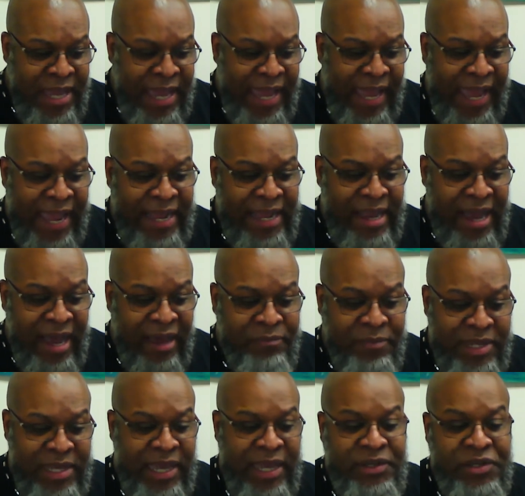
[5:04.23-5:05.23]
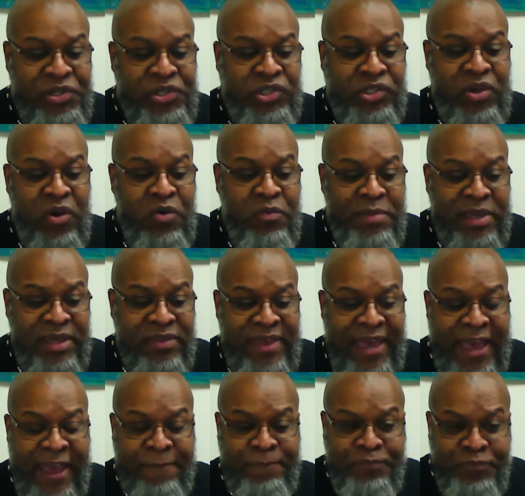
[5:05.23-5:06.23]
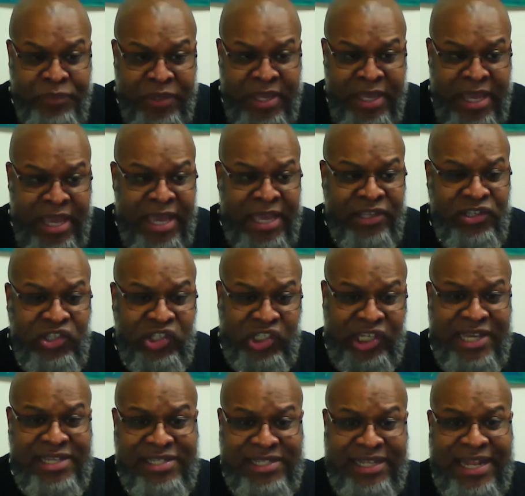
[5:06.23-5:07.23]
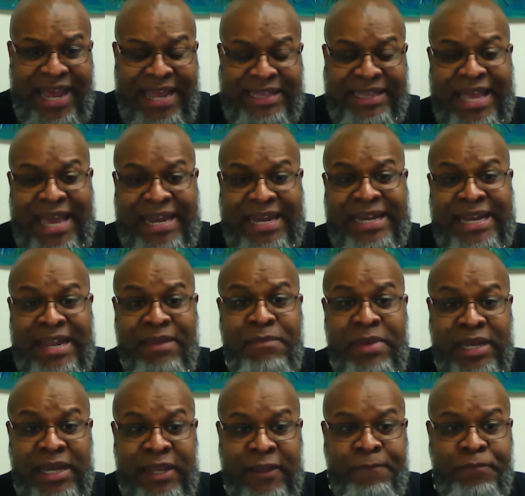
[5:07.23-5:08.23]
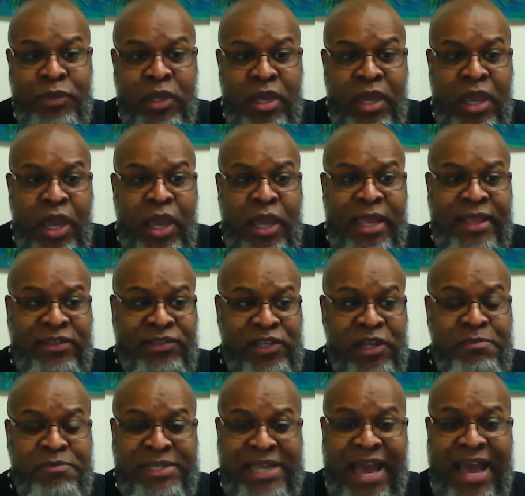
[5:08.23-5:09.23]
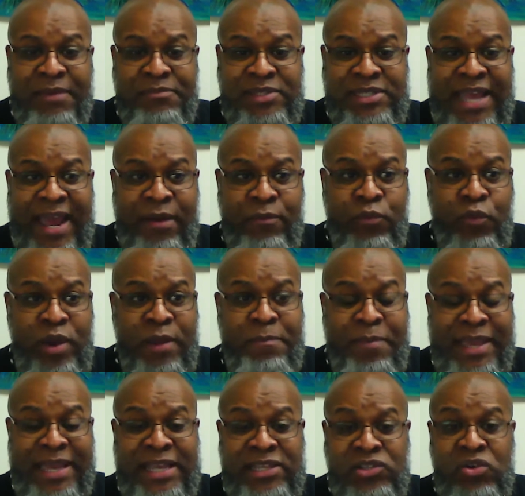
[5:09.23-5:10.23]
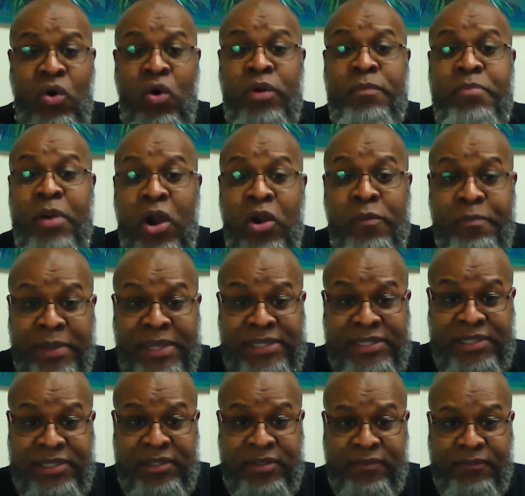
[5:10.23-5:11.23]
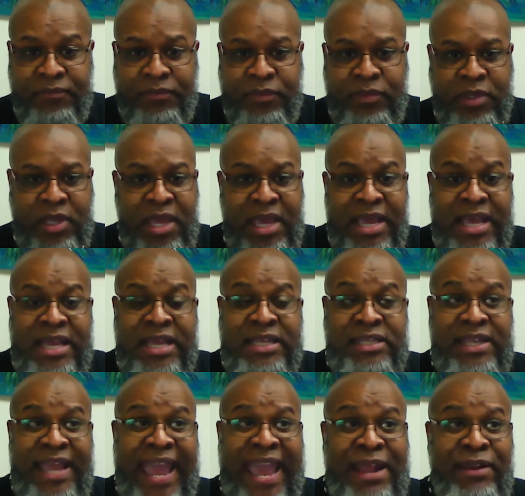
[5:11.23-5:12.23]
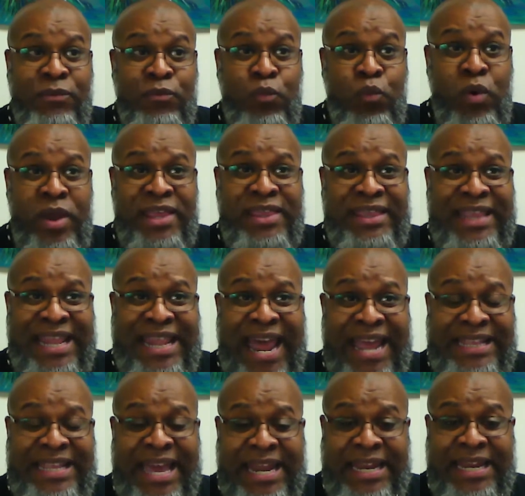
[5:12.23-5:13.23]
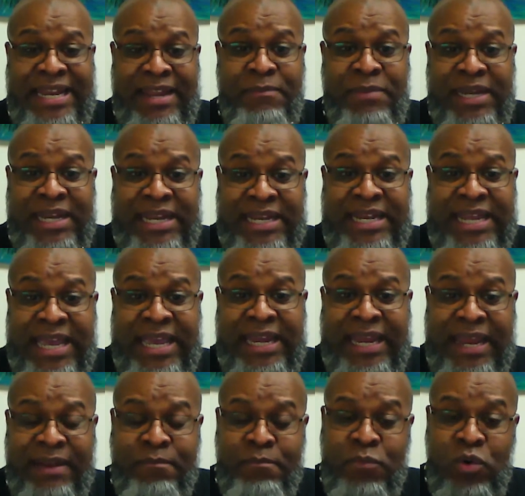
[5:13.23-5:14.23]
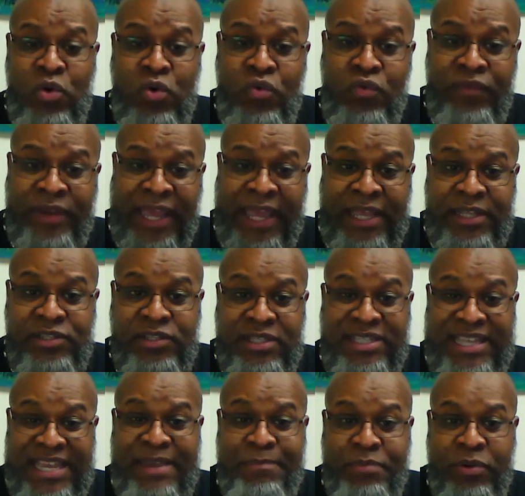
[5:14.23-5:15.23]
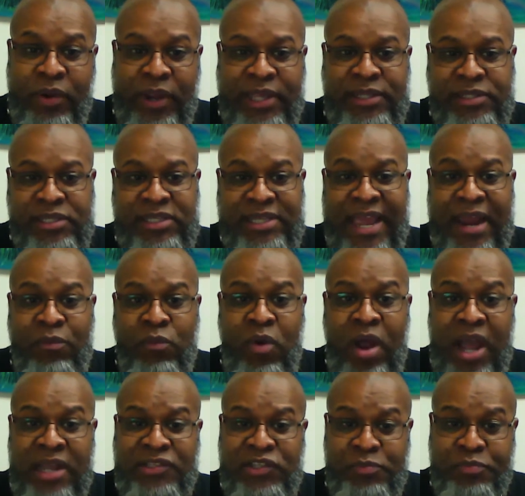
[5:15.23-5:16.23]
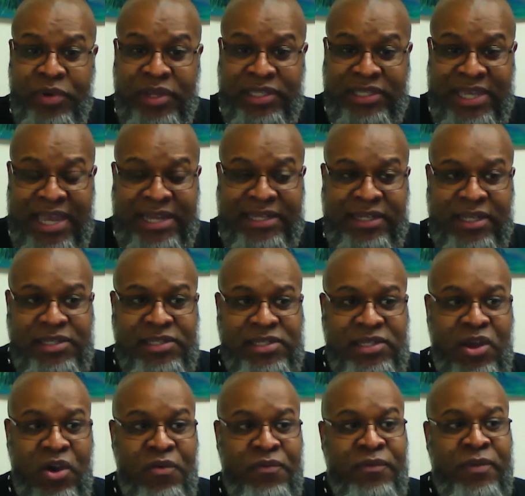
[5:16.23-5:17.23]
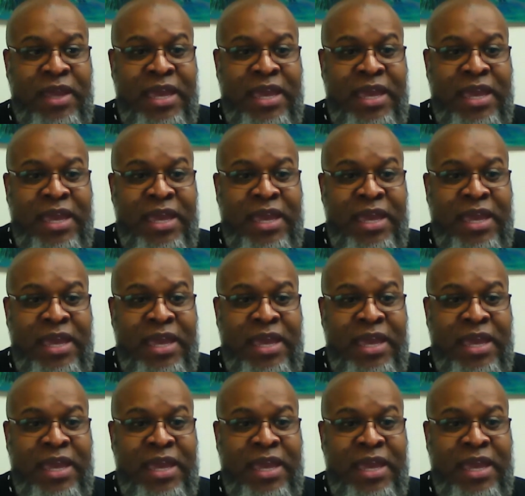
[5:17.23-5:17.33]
And God began to show me that just like that anemone, Sometimes that ripping is on purpose. And with like that anemone did, it moved in deeper into that rock to protect itself.